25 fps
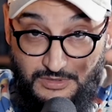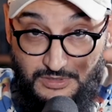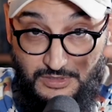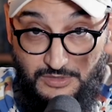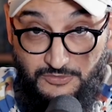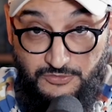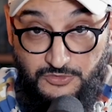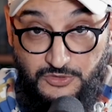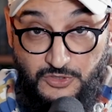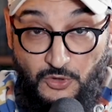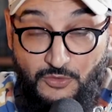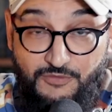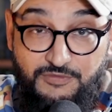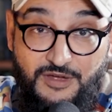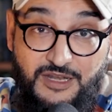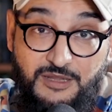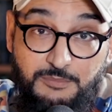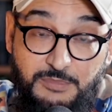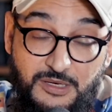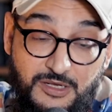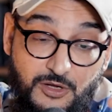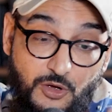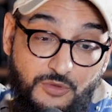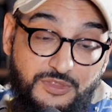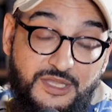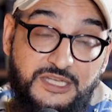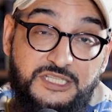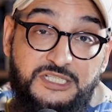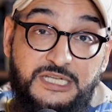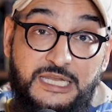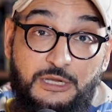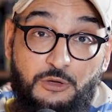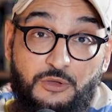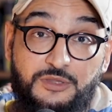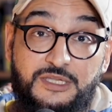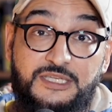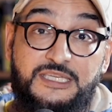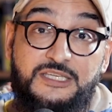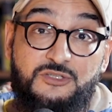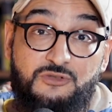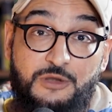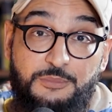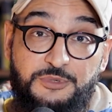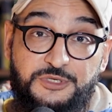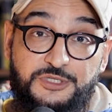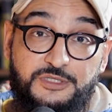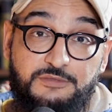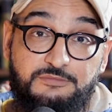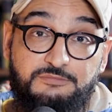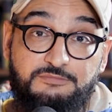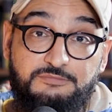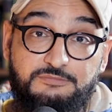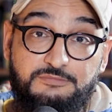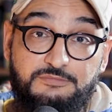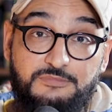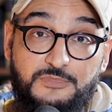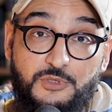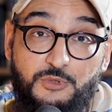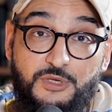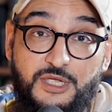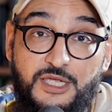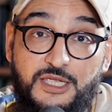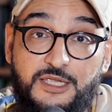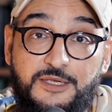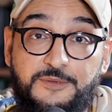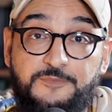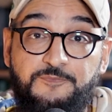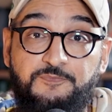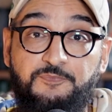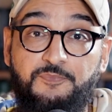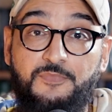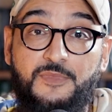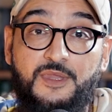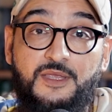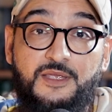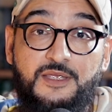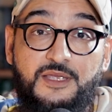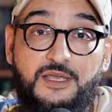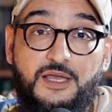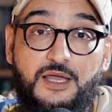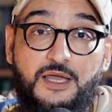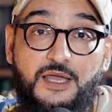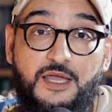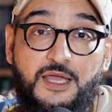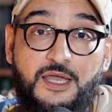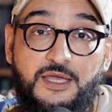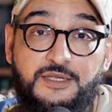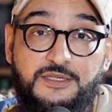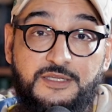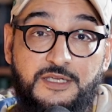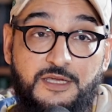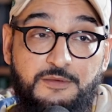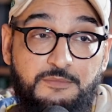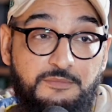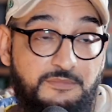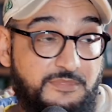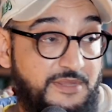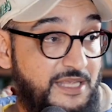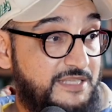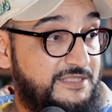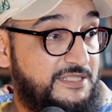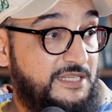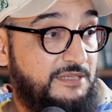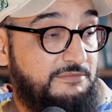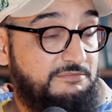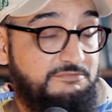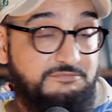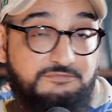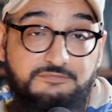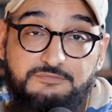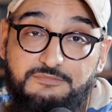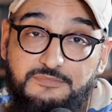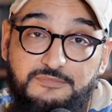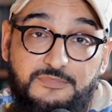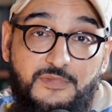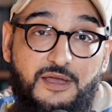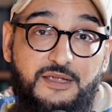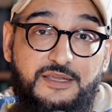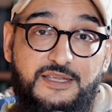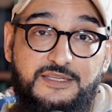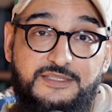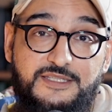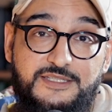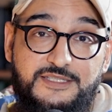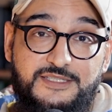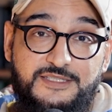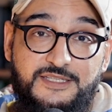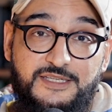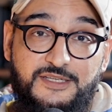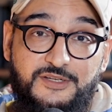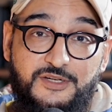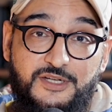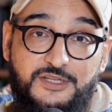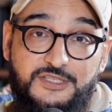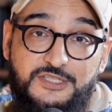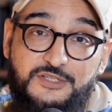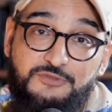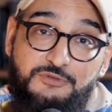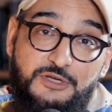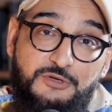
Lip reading: if you don't find them below, then click on the description. Okay? And that's it. I guess this is it. This is